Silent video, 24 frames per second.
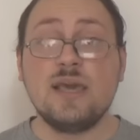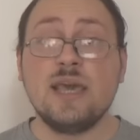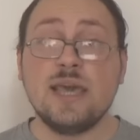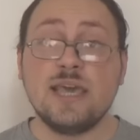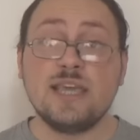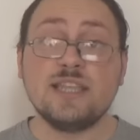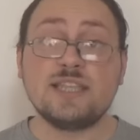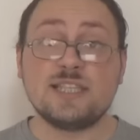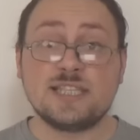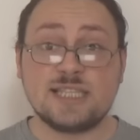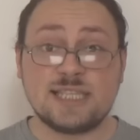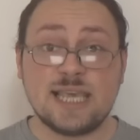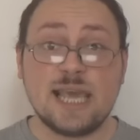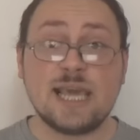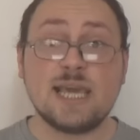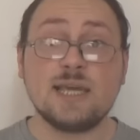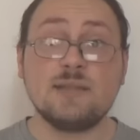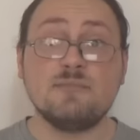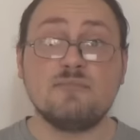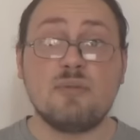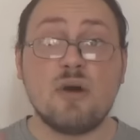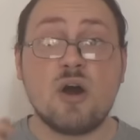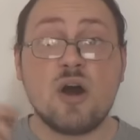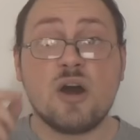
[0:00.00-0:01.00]
Its
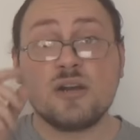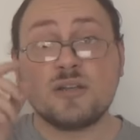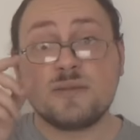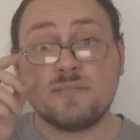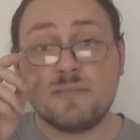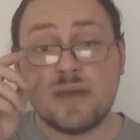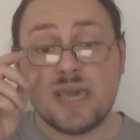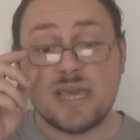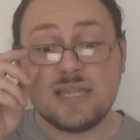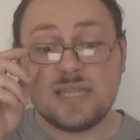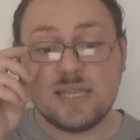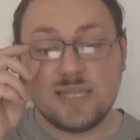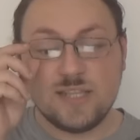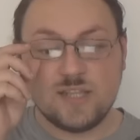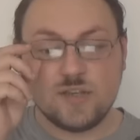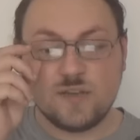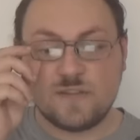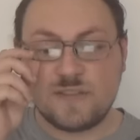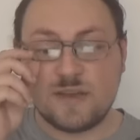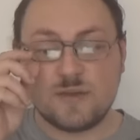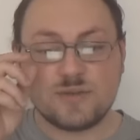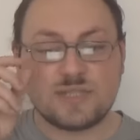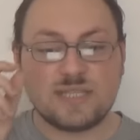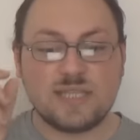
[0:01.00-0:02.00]
second part, made in
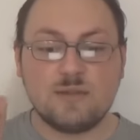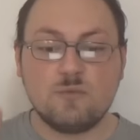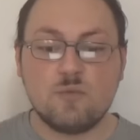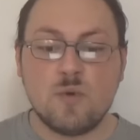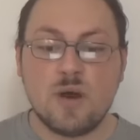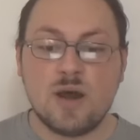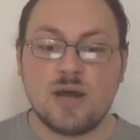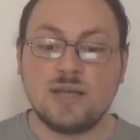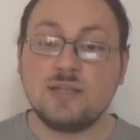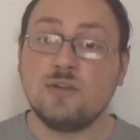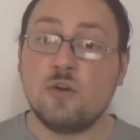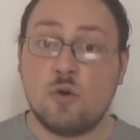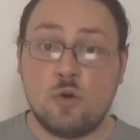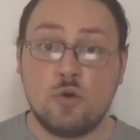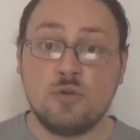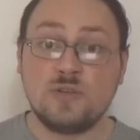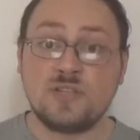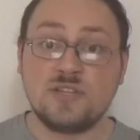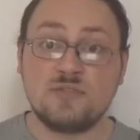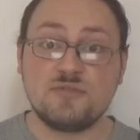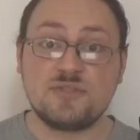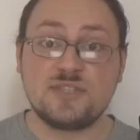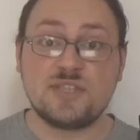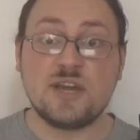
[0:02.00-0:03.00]
2001,
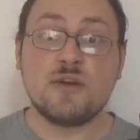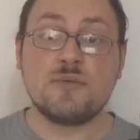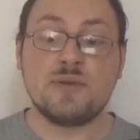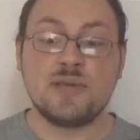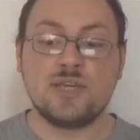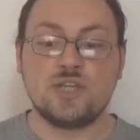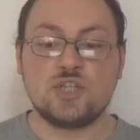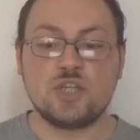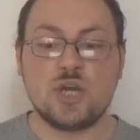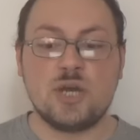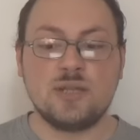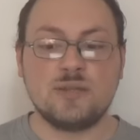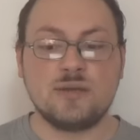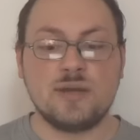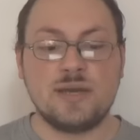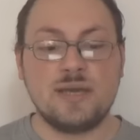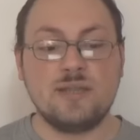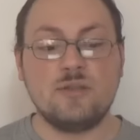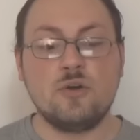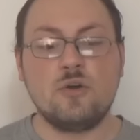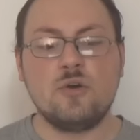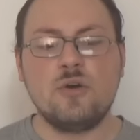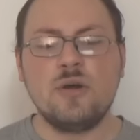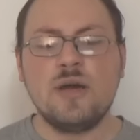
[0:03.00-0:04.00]
also starring Jean
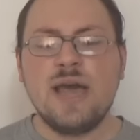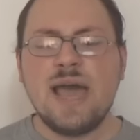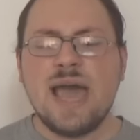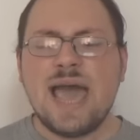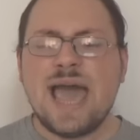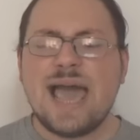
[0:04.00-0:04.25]
Reno,